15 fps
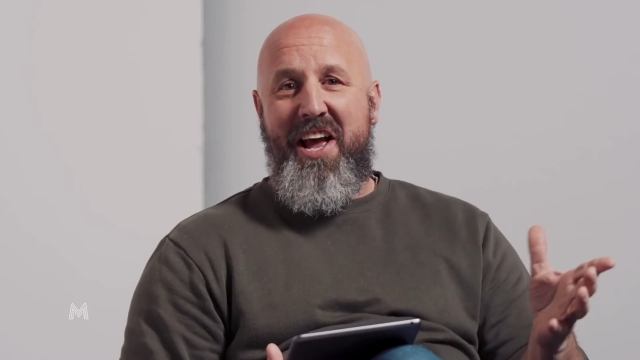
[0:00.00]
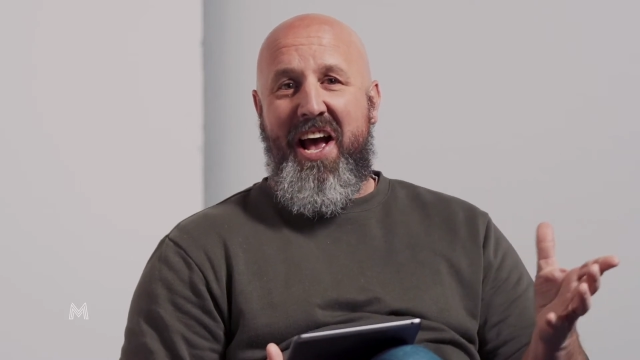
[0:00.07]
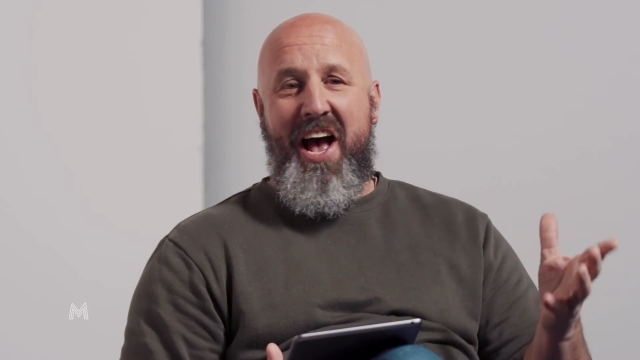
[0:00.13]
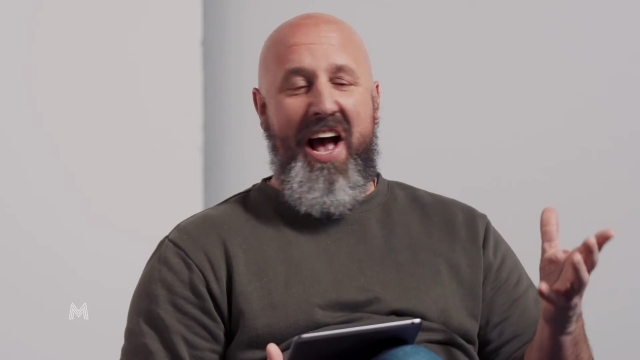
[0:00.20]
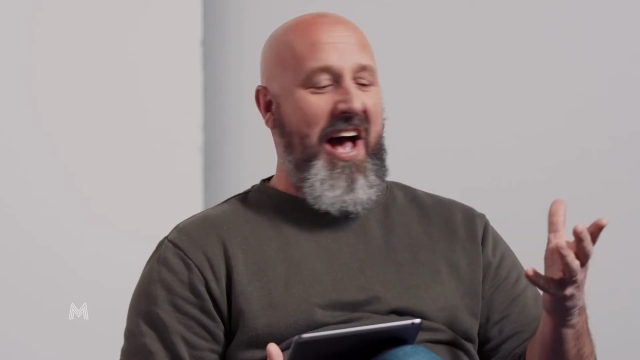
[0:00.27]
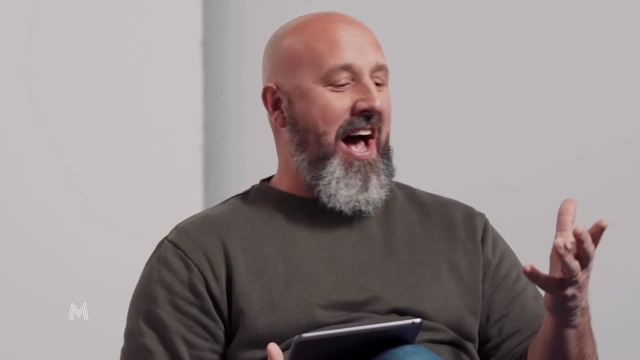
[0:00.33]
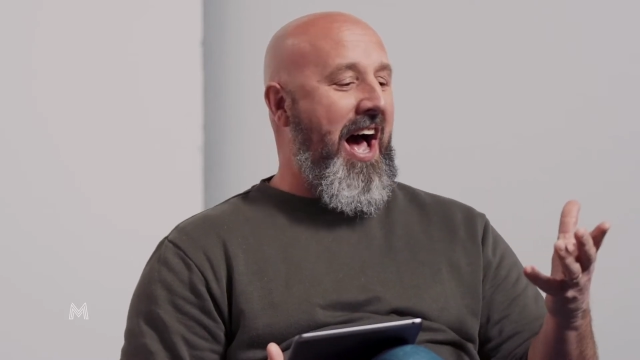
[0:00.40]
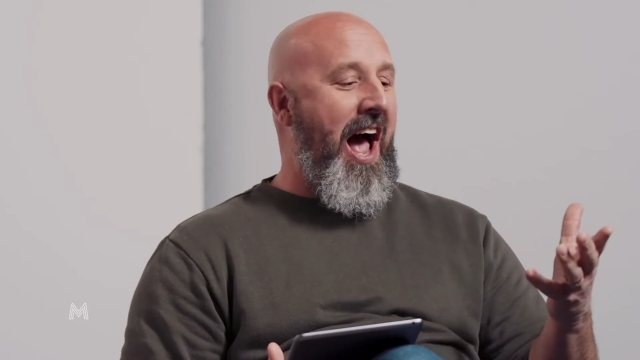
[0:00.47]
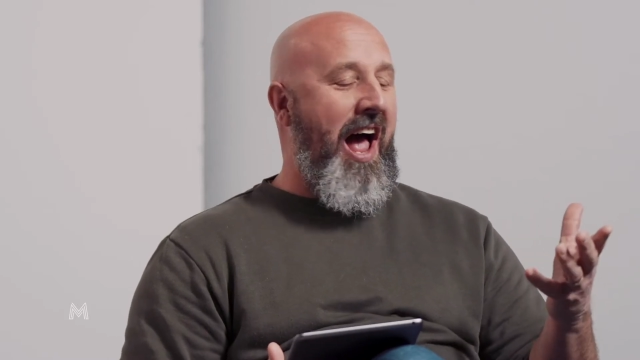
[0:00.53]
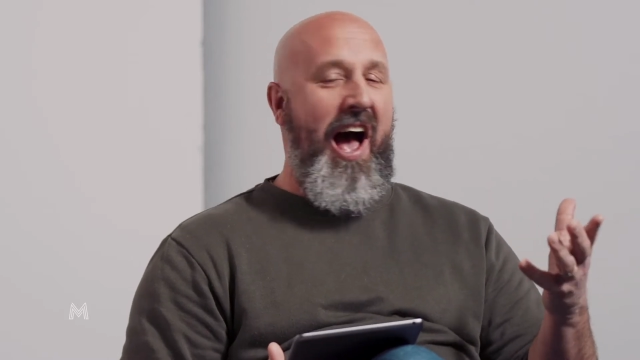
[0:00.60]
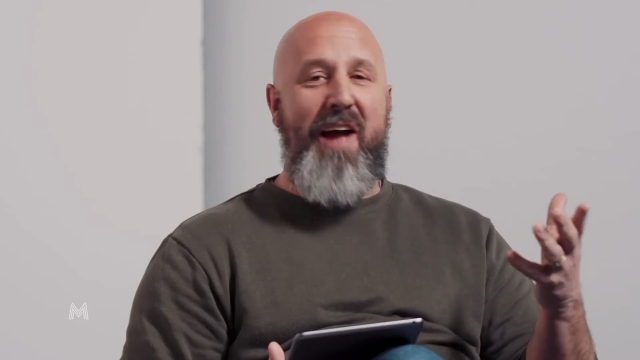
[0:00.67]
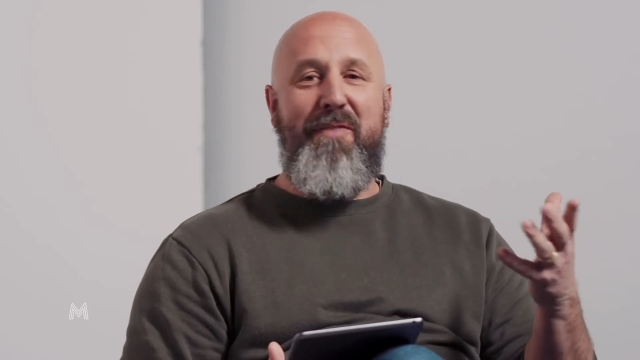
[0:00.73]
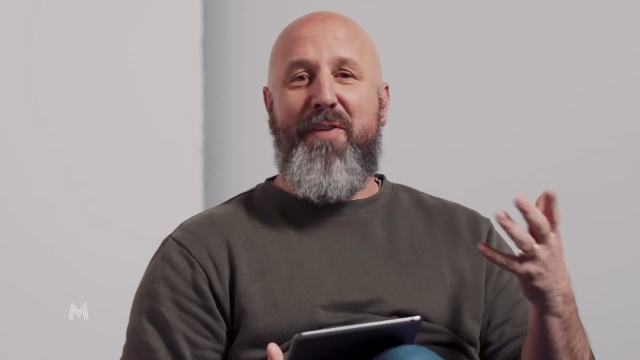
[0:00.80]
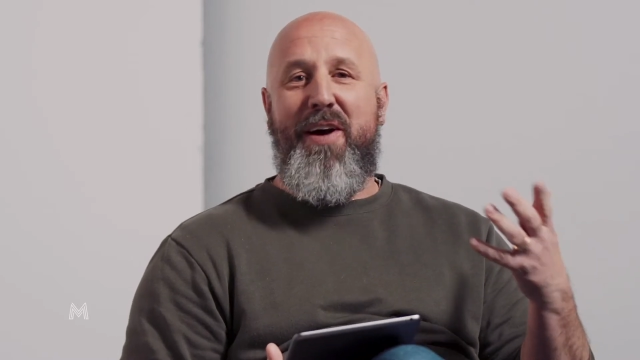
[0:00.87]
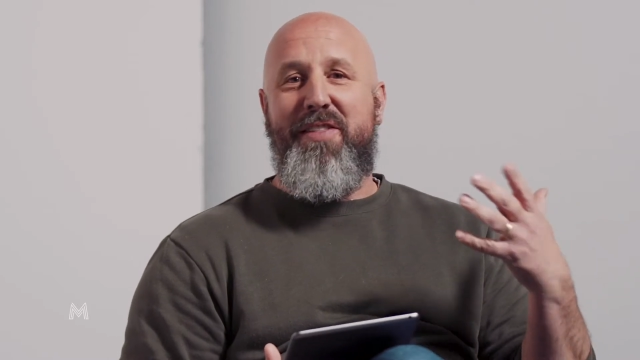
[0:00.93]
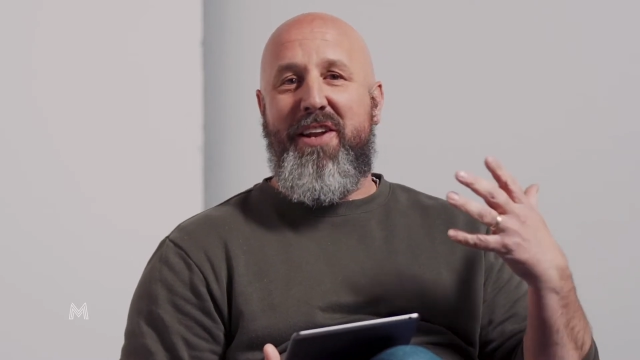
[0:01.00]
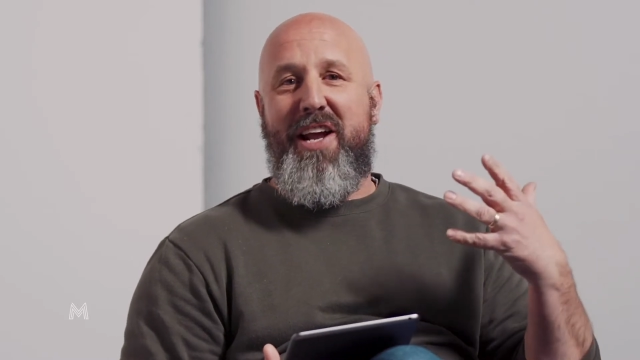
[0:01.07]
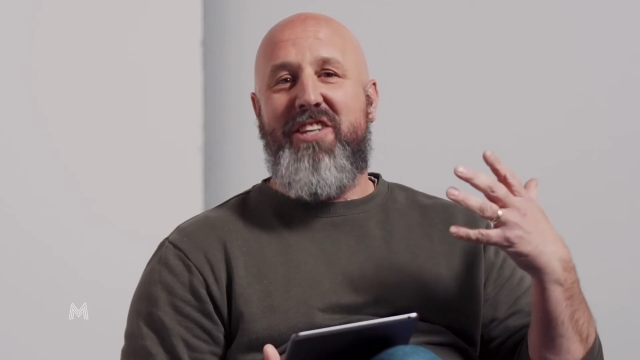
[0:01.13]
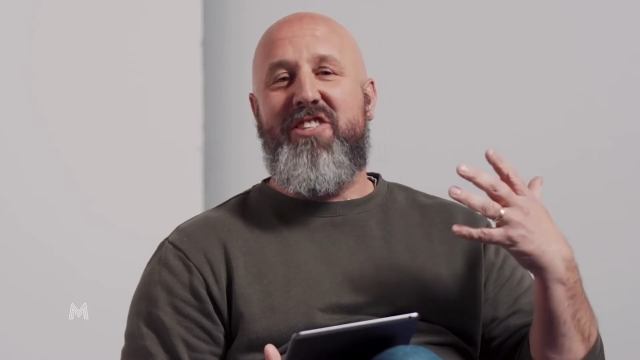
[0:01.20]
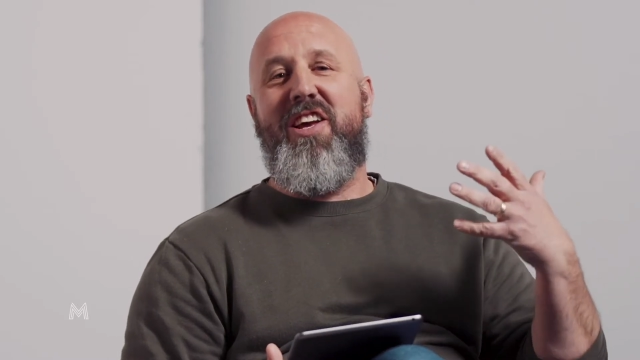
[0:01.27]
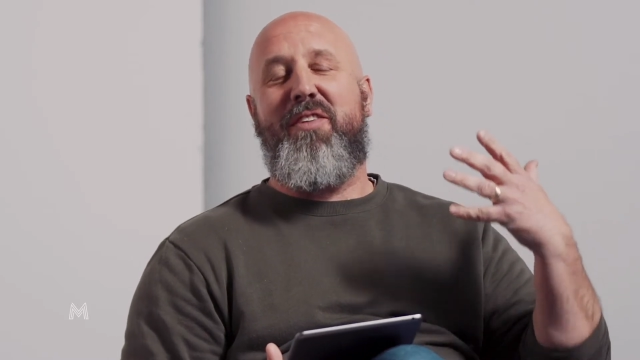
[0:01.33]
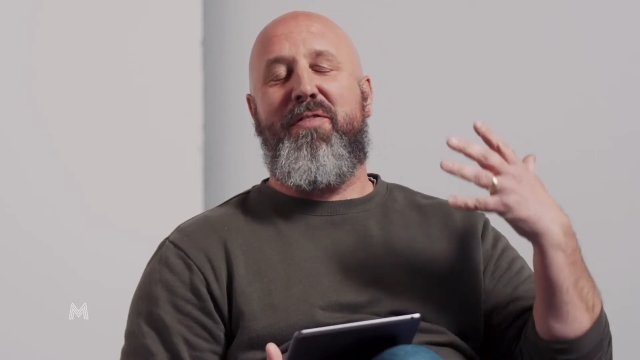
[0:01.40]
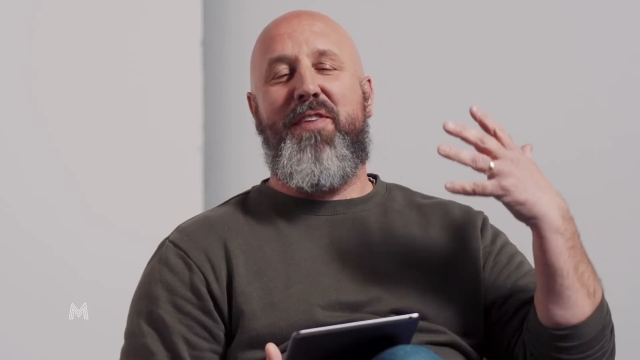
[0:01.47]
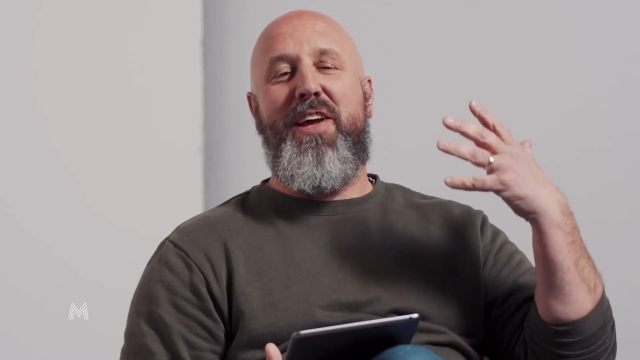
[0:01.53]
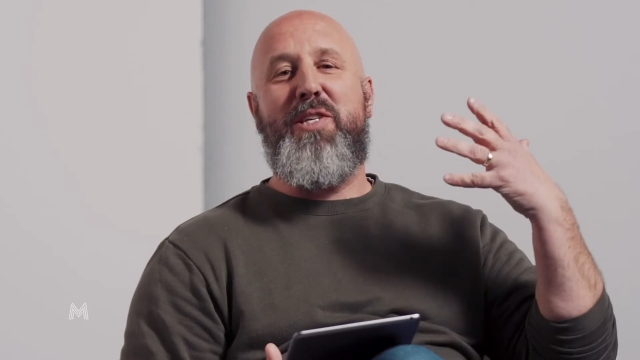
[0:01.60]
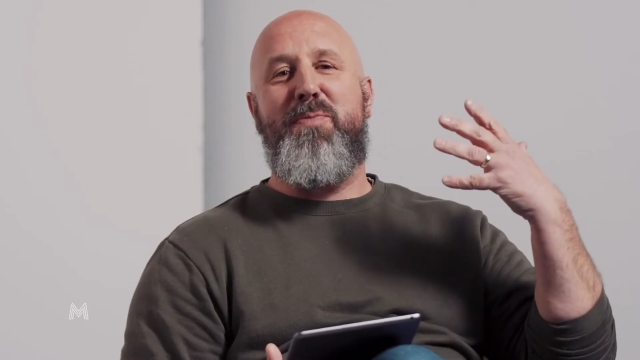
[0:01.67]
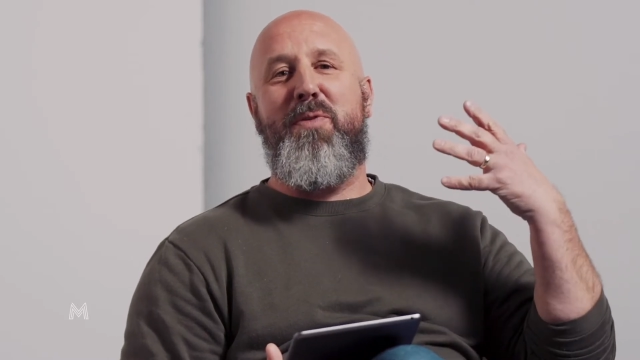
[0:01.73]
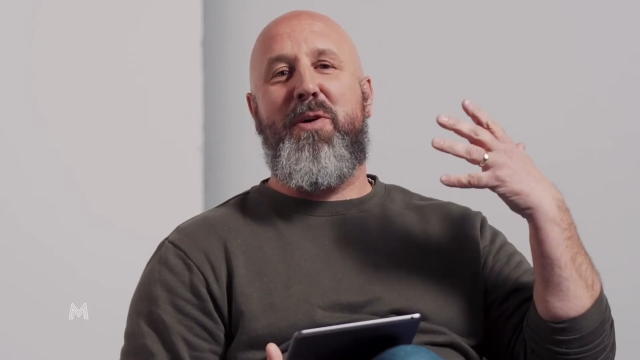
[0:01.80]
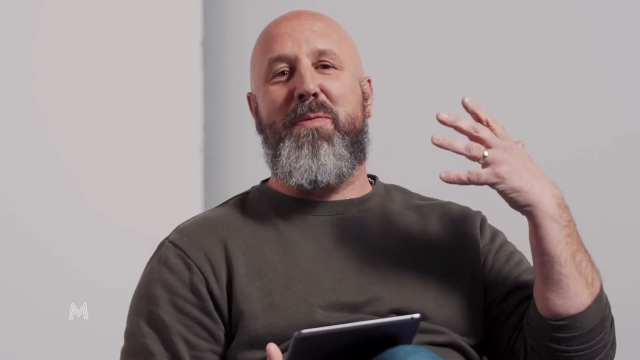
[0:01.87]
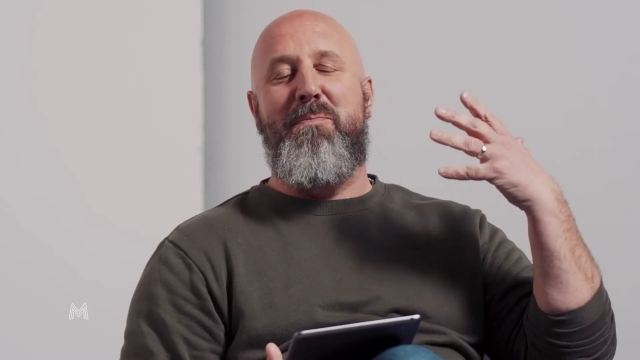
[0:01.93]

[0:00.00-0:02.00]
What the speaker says: I find that I check Facebook